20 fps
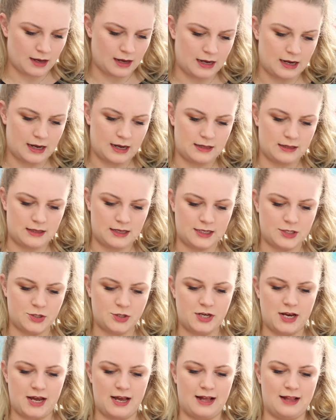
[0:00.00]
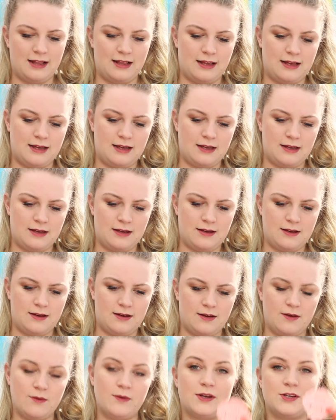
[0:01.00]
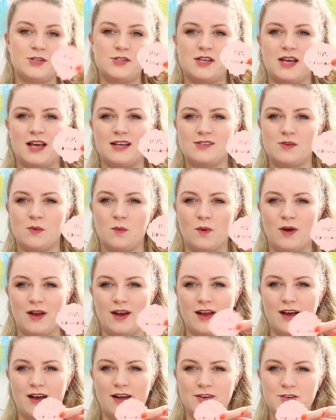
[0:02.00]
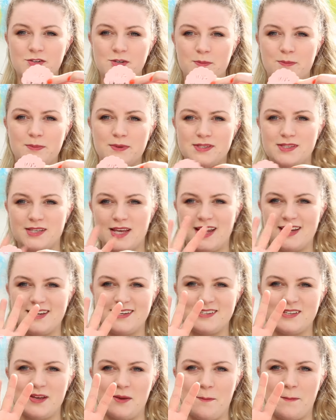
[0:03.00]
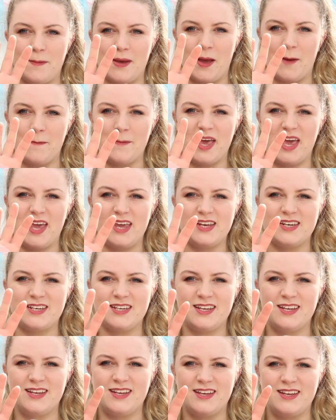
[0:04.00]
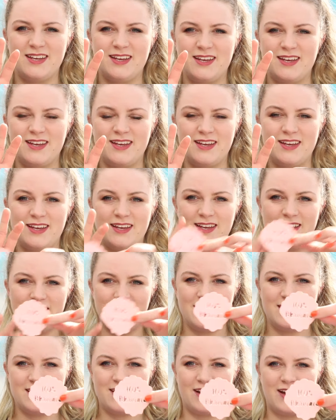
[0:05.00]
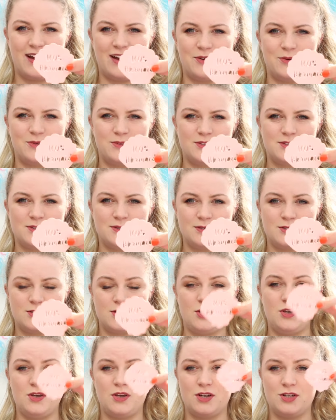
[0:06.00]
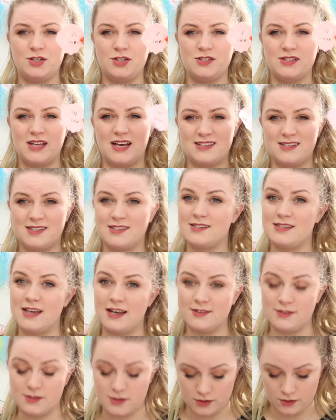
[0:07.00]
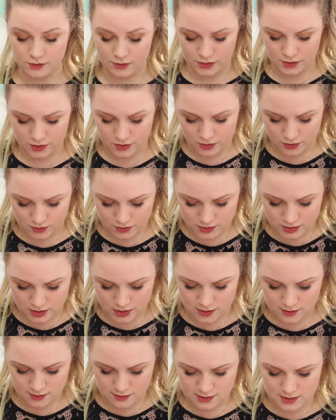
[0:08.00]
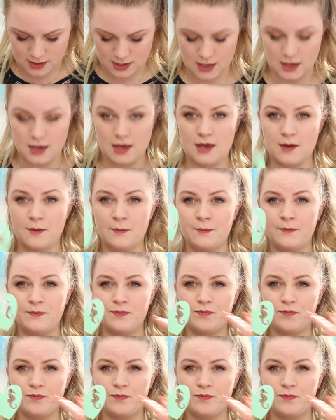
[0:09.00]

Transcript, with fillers: And this shell which says 100% mermaid cut out. So you could use that as a stencil, you could also use the